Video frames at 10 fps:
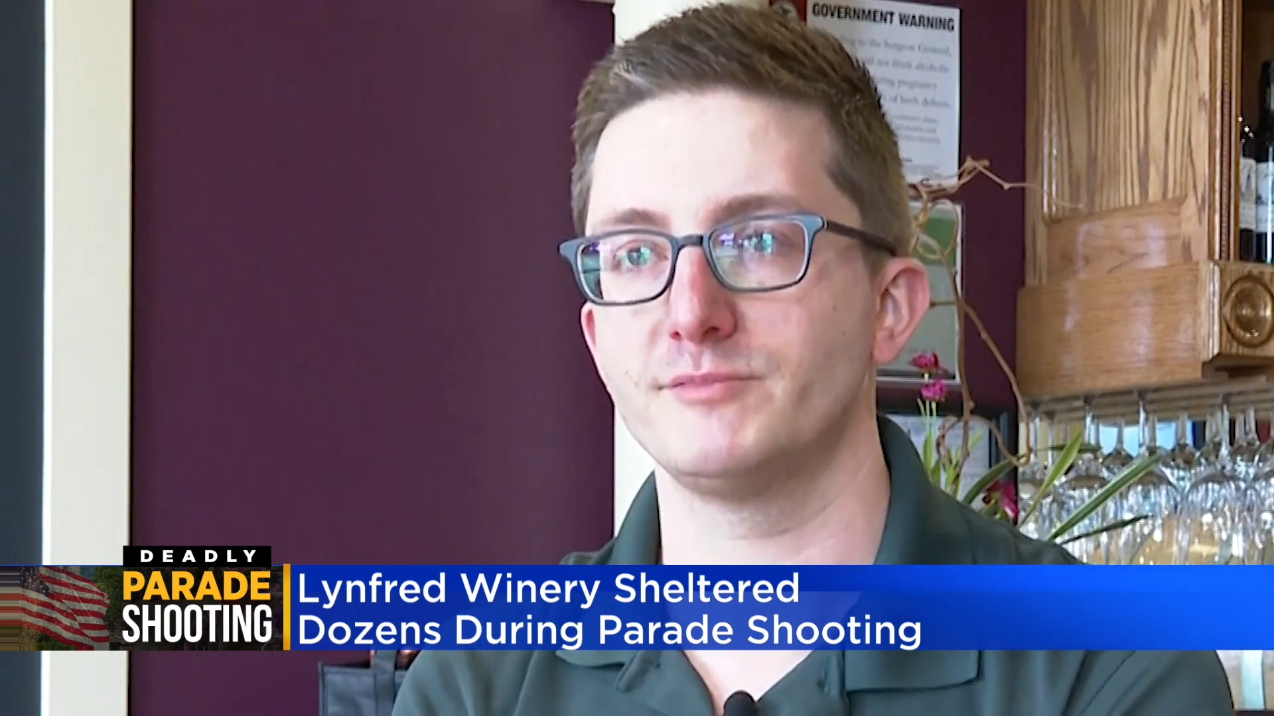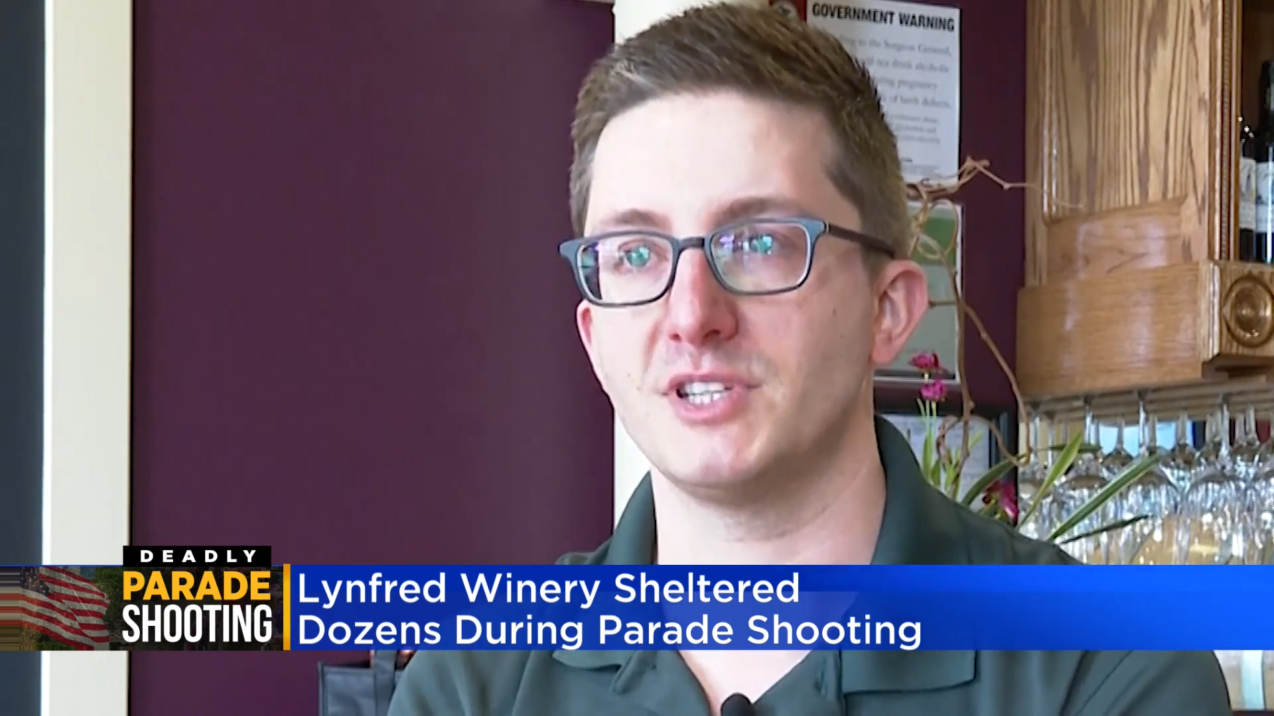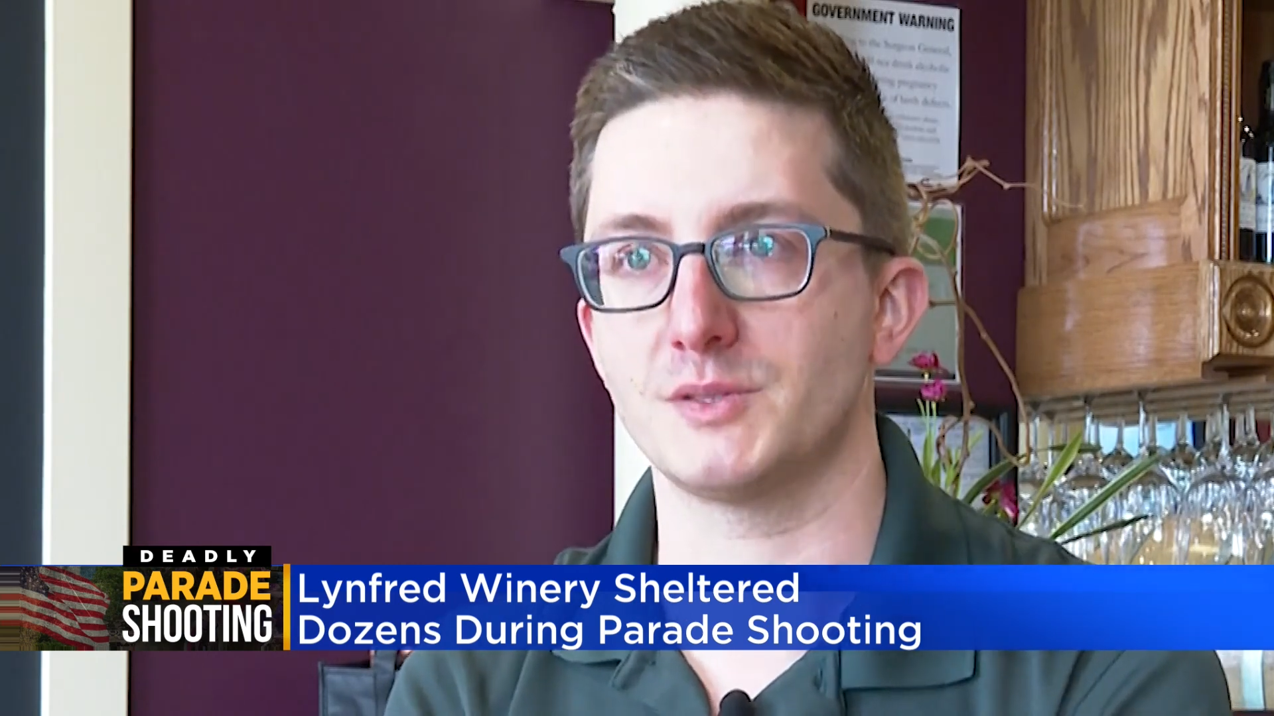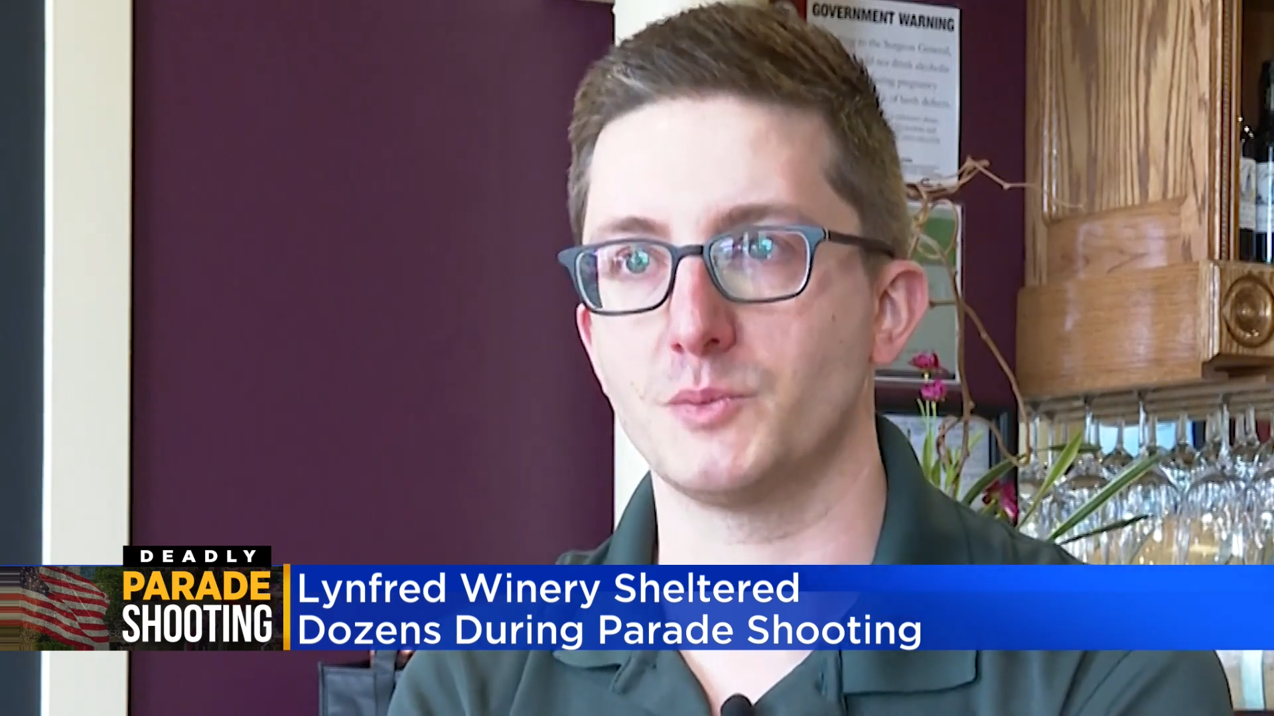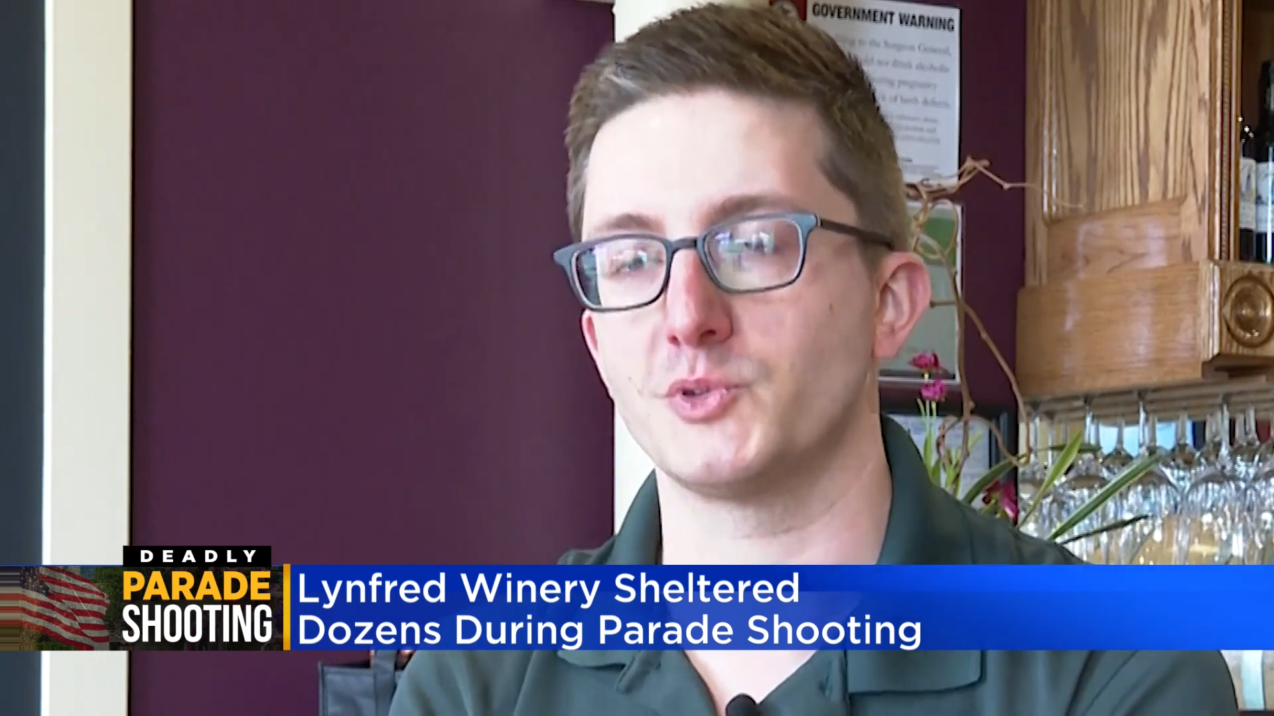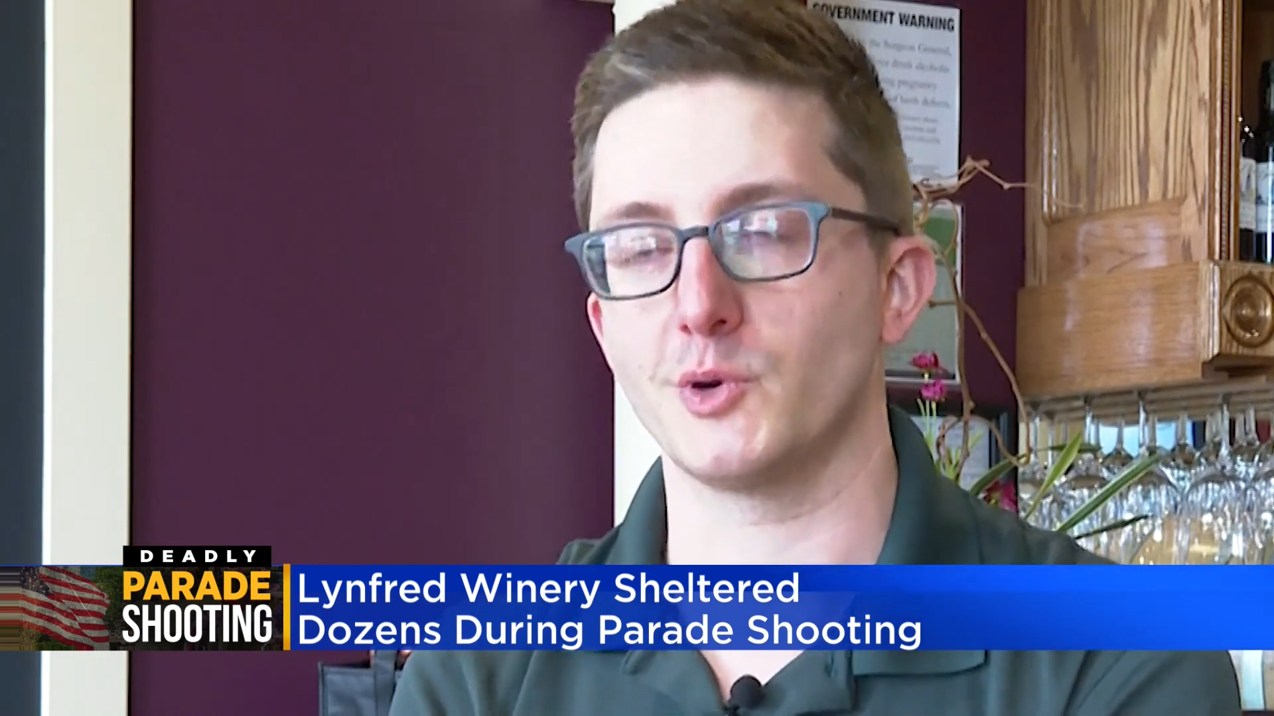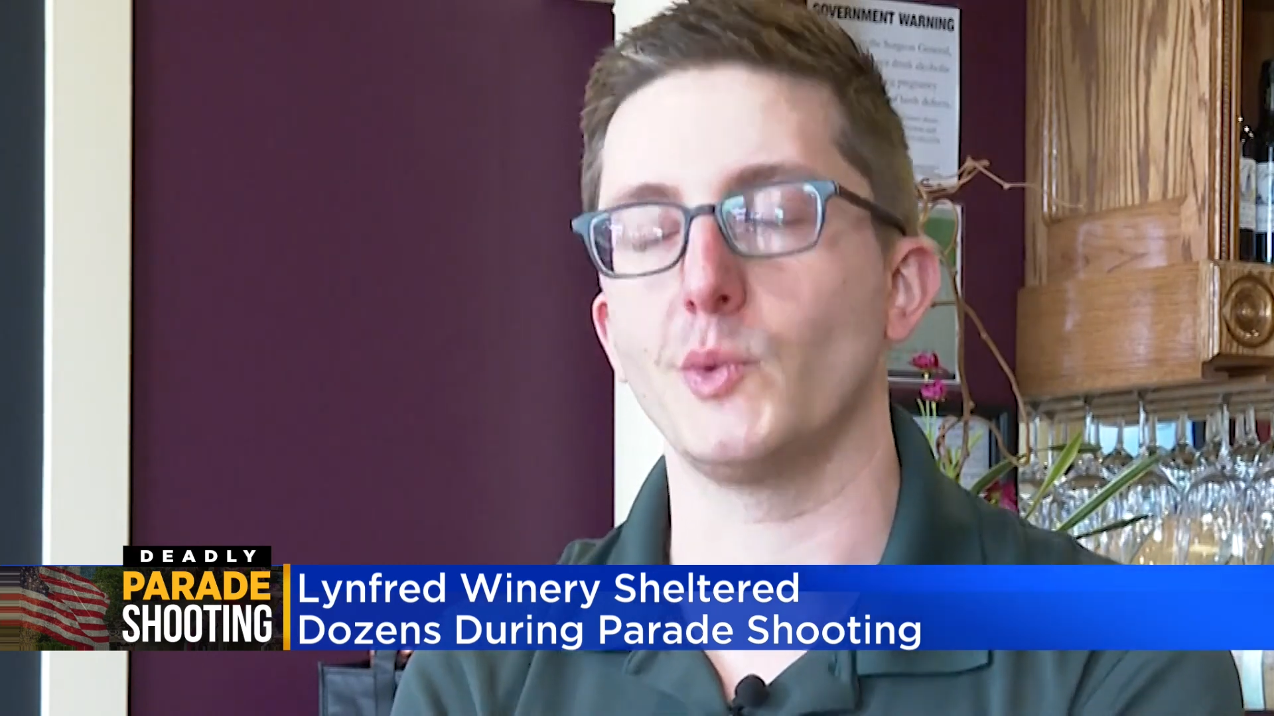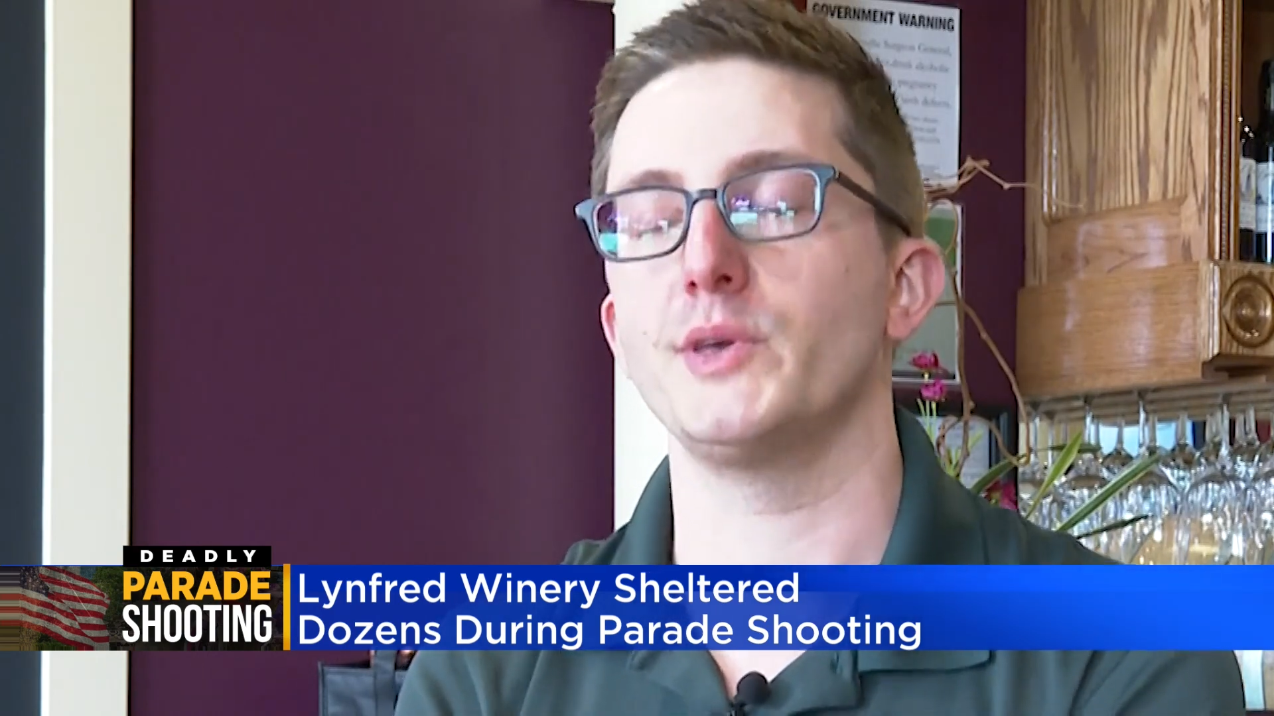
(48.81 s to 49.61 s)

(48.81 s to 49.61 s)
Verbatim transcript: just sort of